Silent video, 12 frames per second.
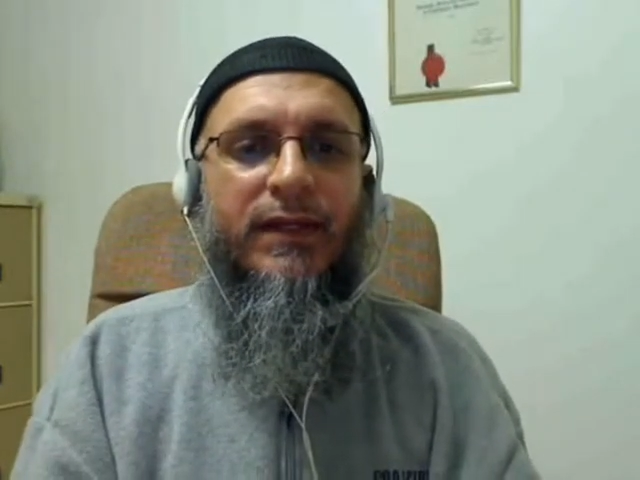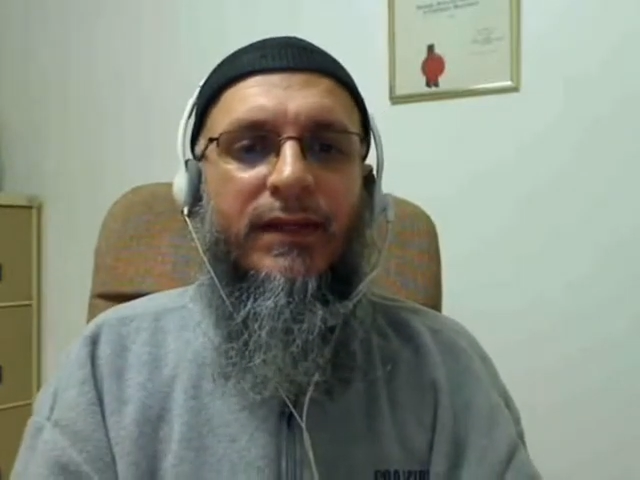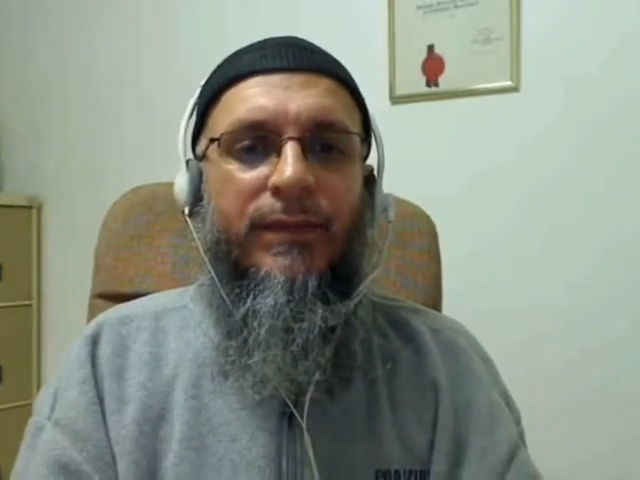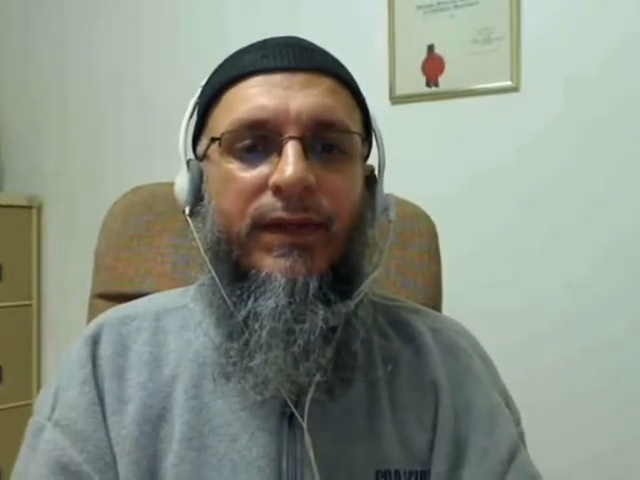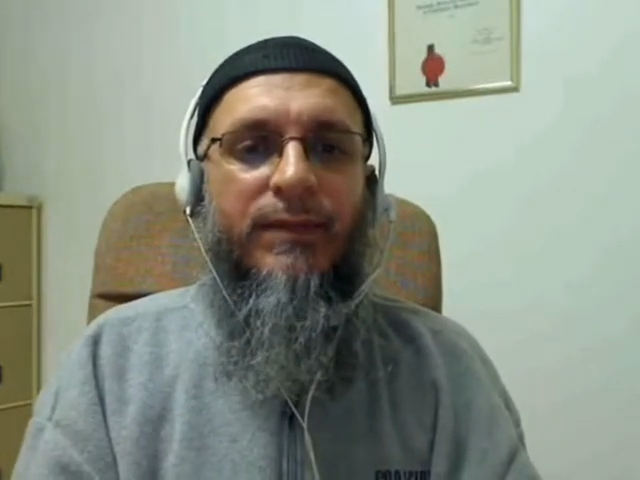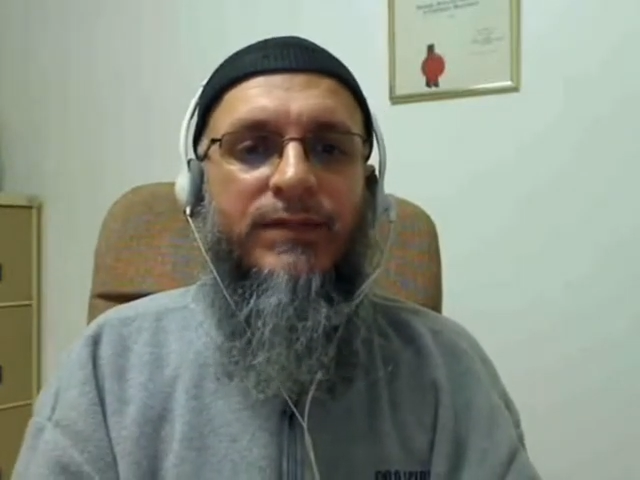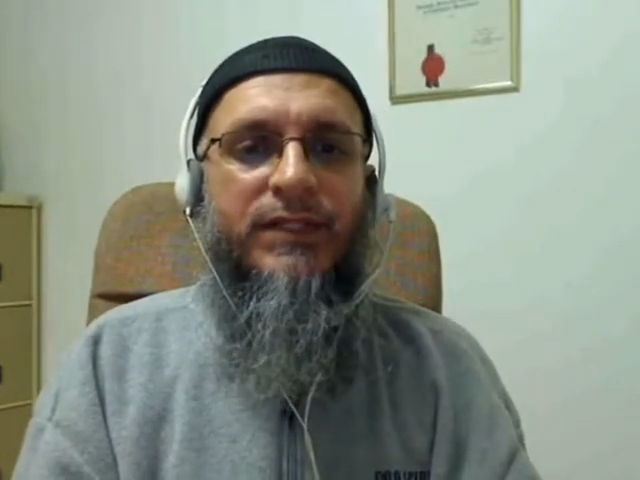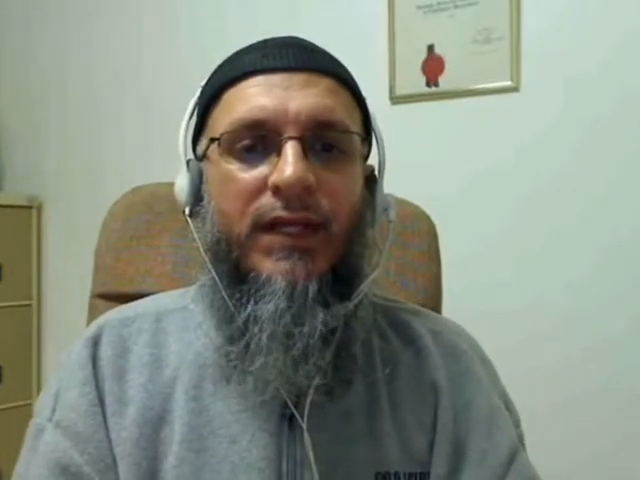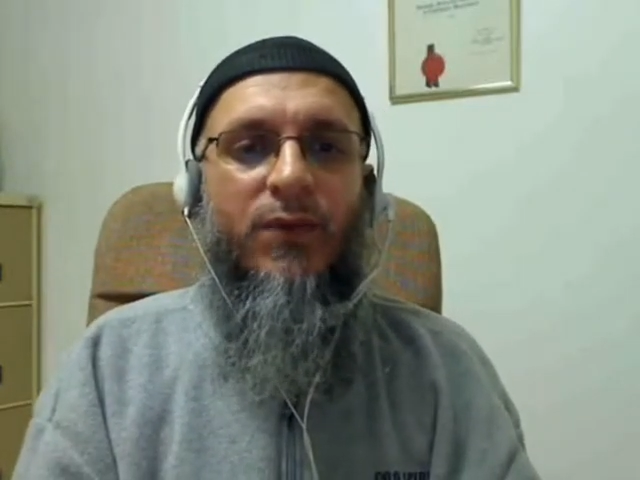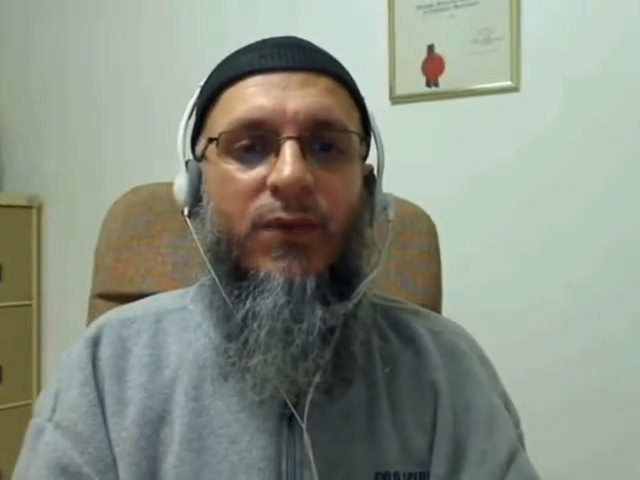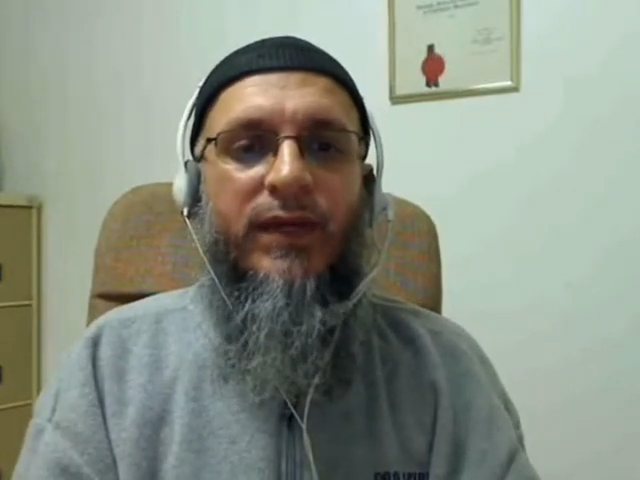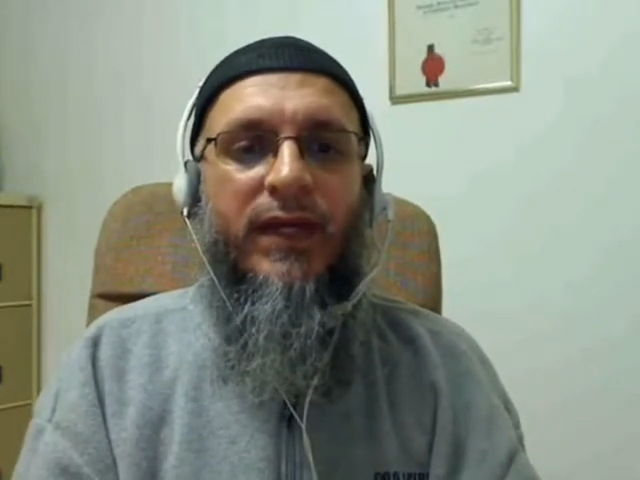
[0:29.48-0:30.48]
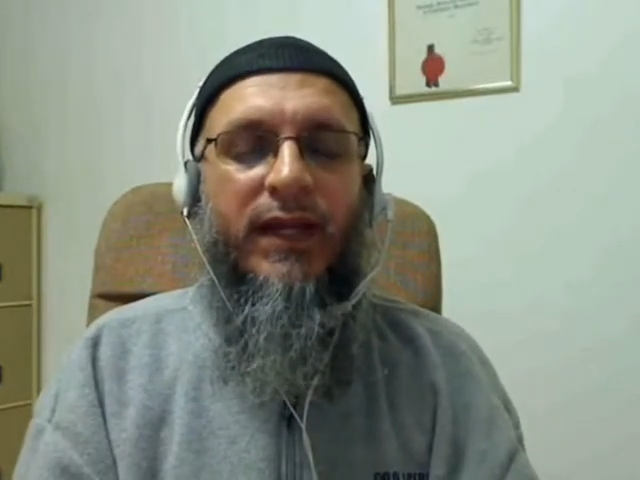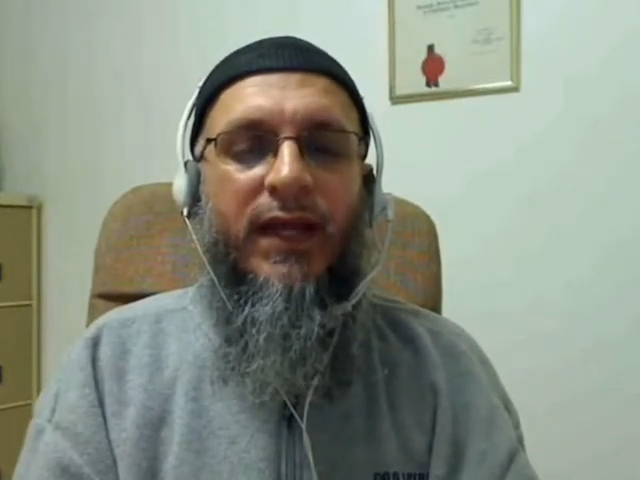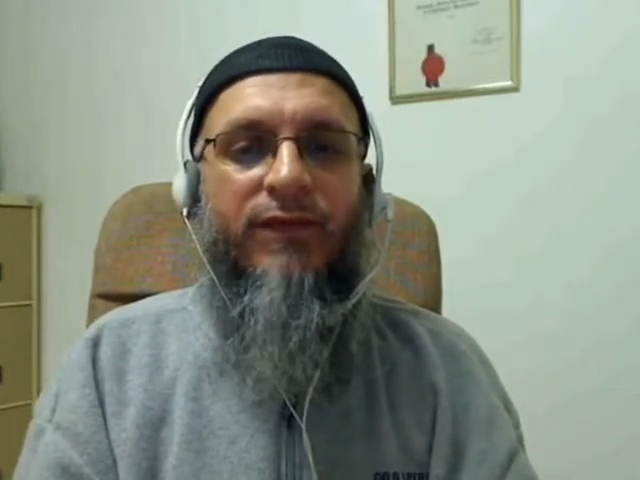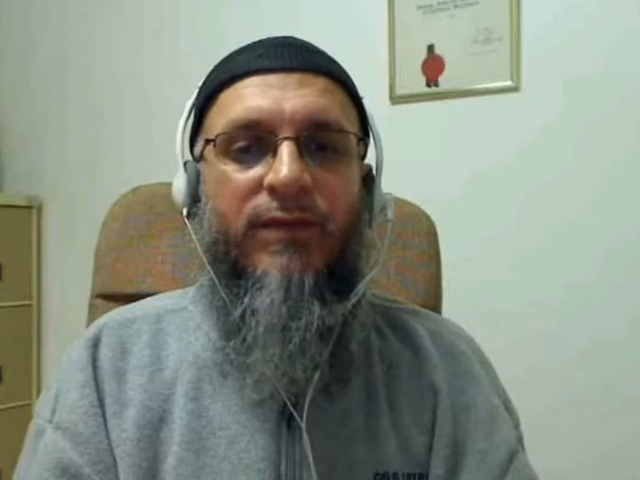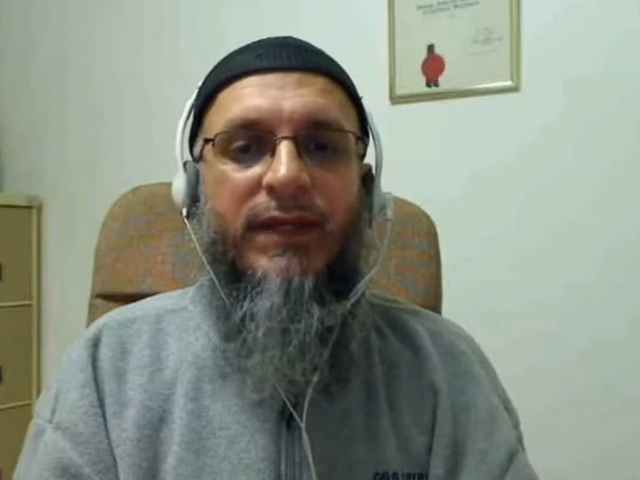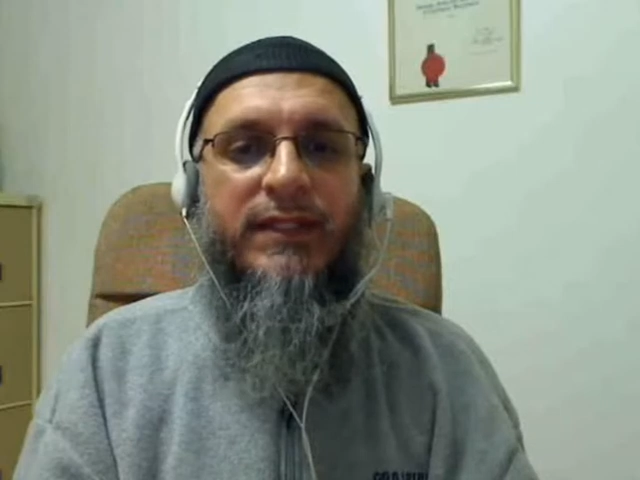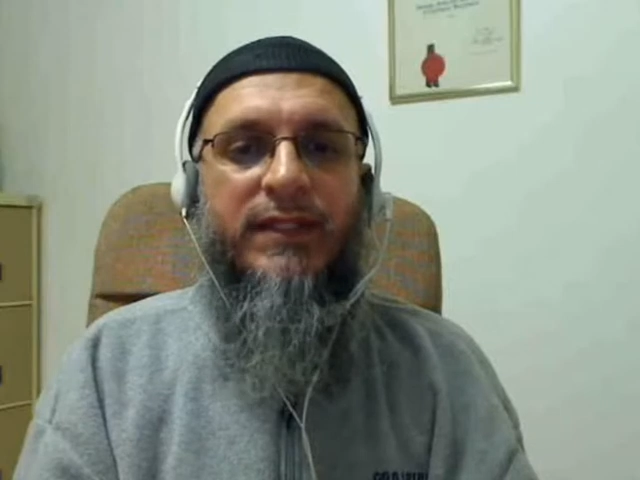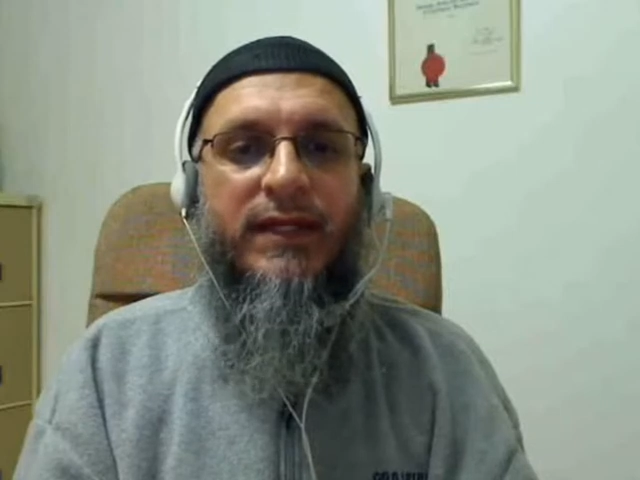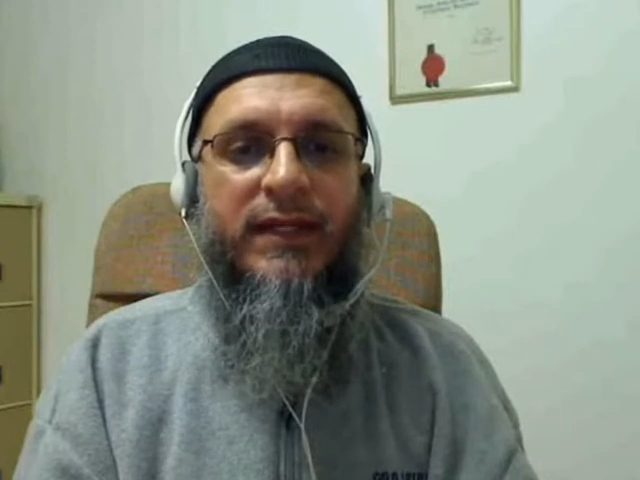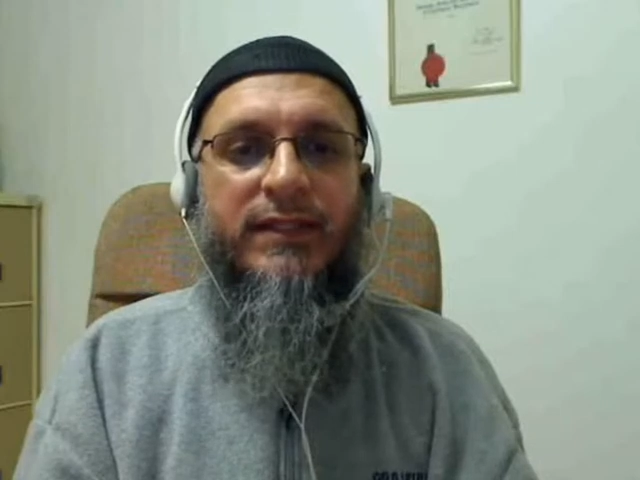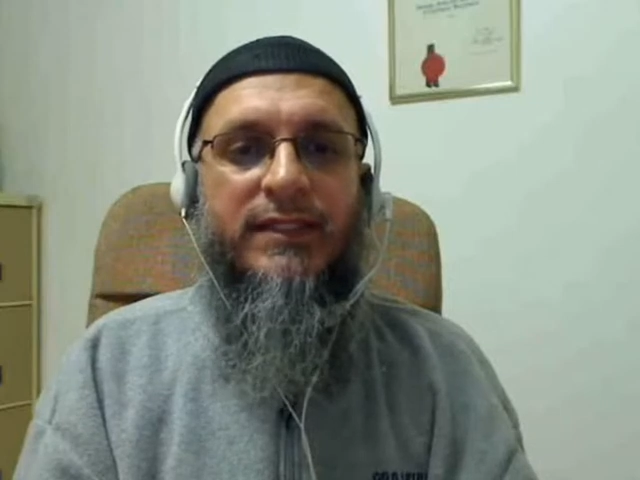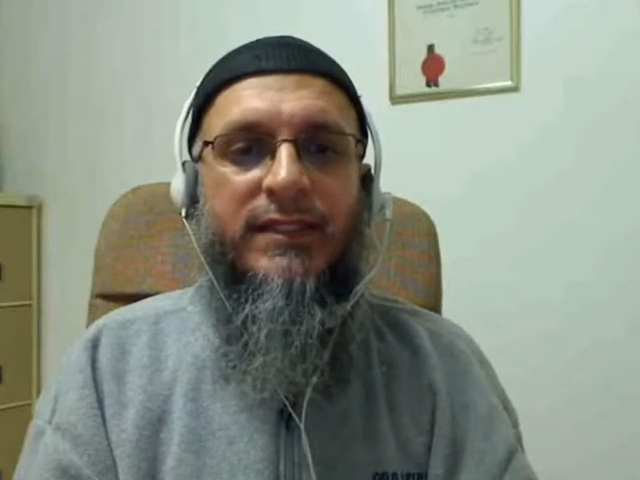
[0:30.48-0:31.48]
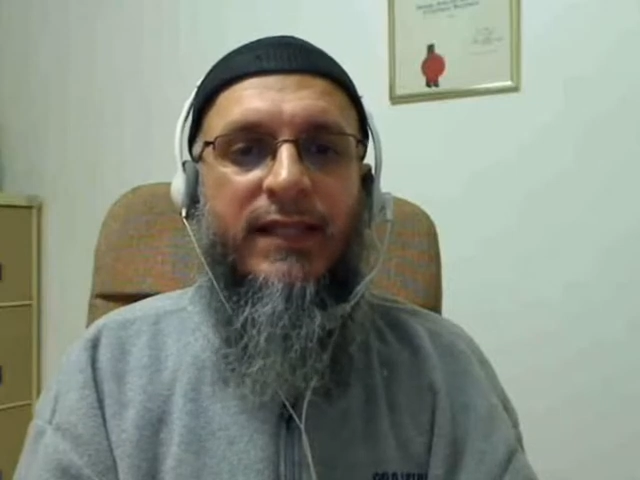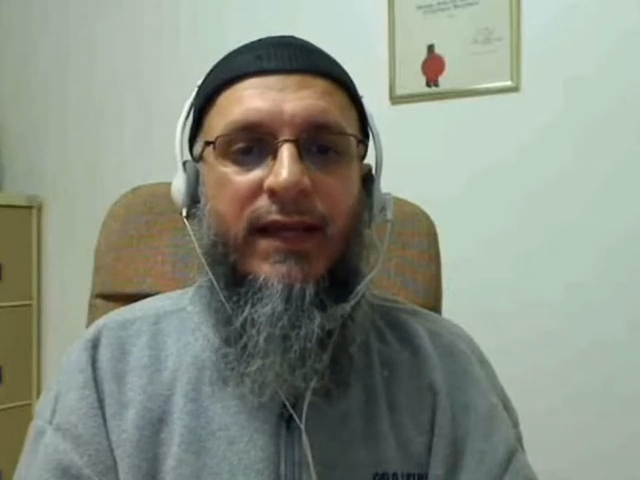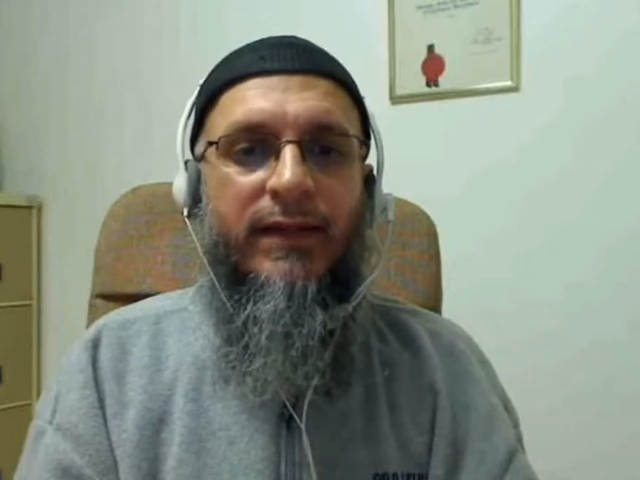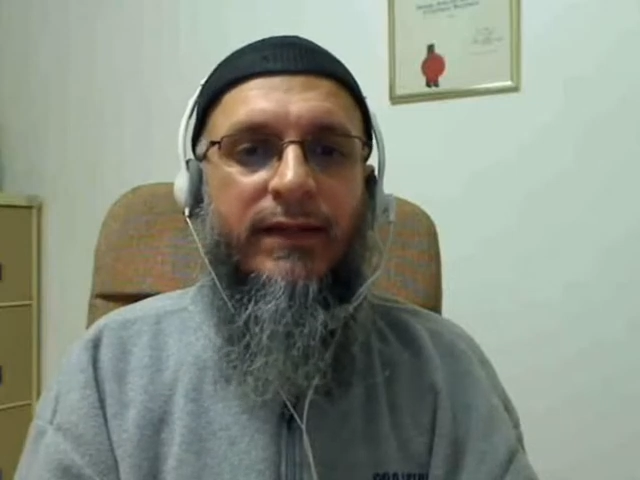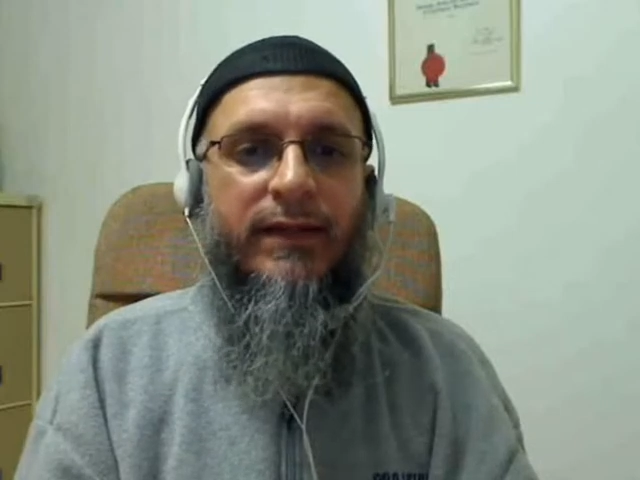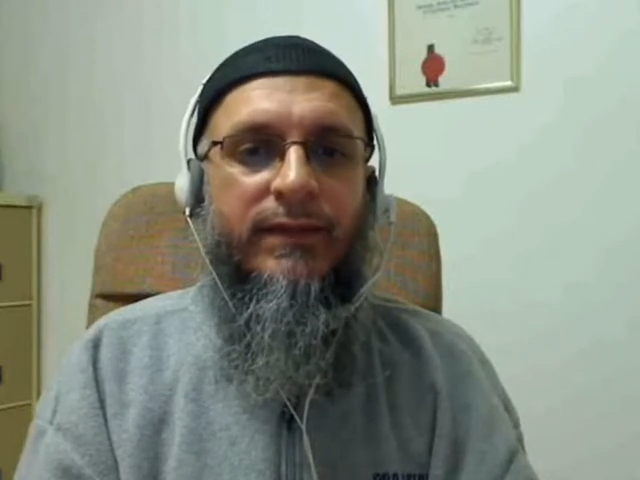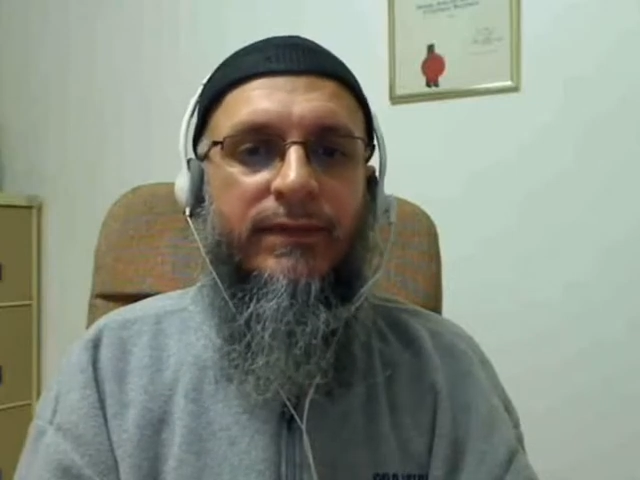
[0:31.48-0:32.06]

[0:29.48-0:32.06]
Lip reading: Perhaps now we can have a better understanding